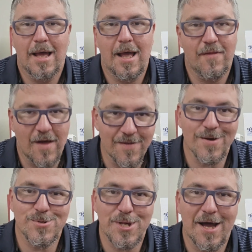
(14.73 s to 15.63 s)
and then
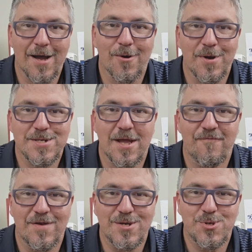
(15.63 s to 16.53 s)
there's the IRS
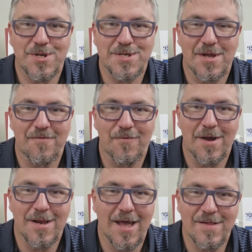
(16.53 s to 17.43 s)
definition of stuff,
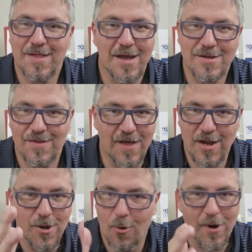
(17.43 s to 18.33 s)
right? And
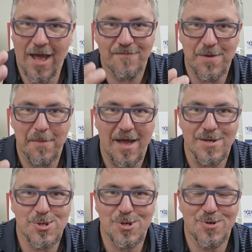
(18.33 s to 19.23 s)
they don't have to
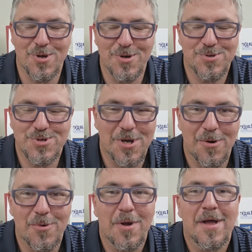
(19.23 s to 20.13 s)
match.
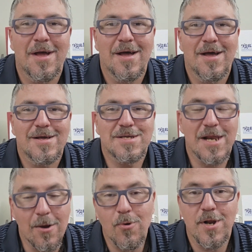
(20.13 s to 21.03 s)
So
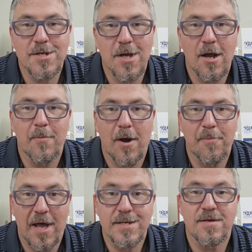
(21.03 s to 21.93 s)
today we're going to talk about
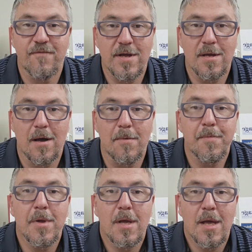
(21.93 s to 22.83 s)
passive income.
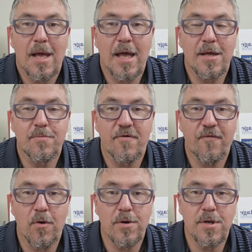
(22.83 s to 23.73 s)
And
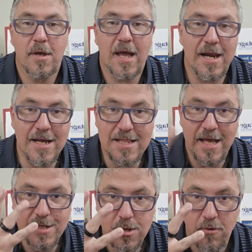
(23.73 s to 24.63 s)
before you kind of
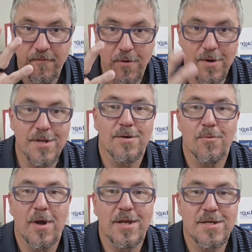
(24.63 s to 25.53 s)
glaze over and you're
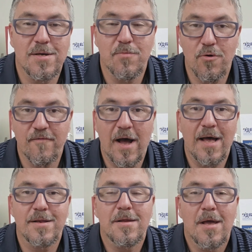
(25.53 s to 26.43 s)
ready to move
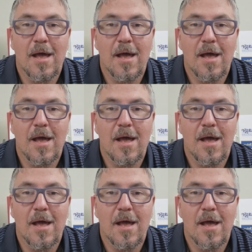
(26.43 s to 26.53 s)
on,